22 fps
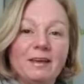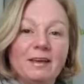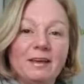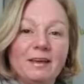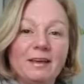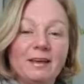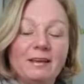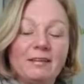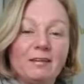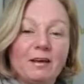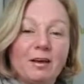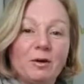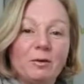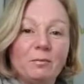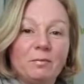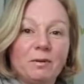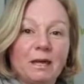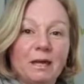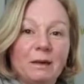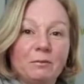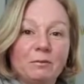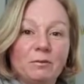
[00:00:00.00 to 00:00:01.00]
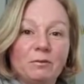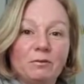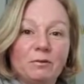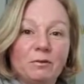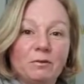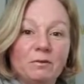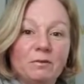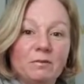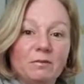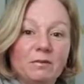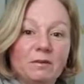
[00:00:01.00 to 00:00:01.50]
is I'll be able to
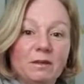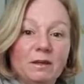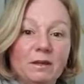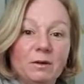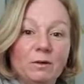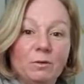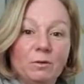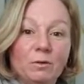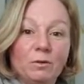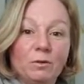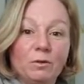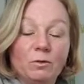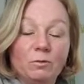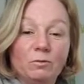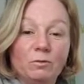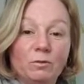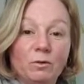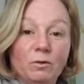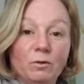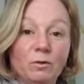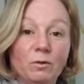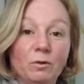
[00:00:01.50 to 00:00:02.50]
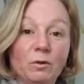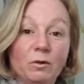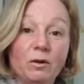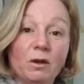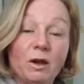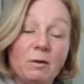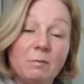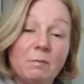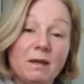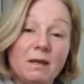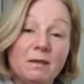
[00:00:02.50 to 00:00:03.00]
see all of your
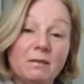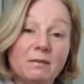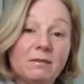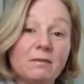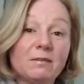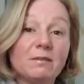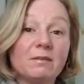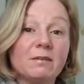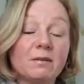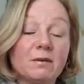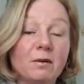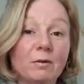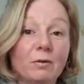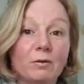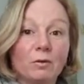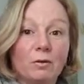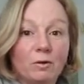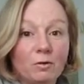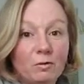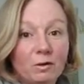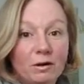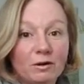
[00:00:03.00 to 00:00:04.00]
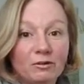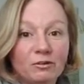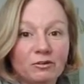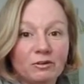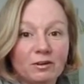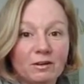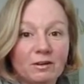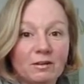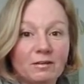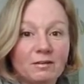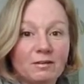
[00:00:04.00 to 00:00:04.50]
comments, or your
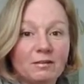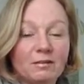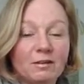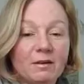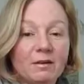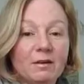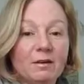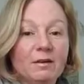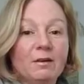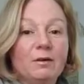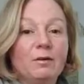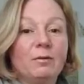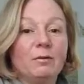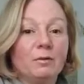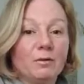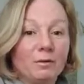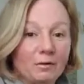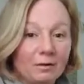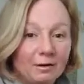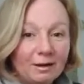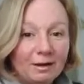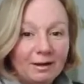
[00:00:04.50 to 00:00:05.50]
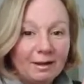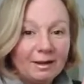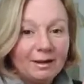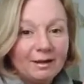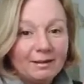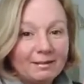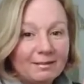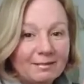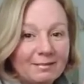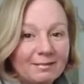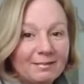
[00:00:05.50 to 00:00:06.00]
questions, or your
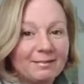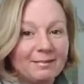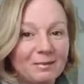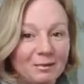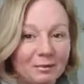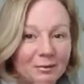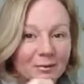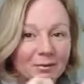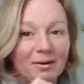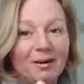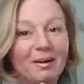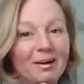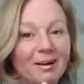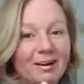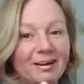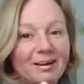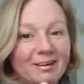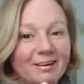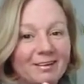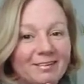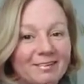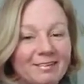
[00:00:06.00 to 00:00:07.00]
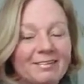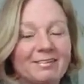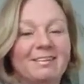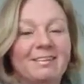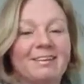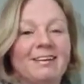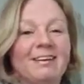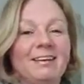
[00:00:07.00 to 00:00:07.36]
likes, or your hearts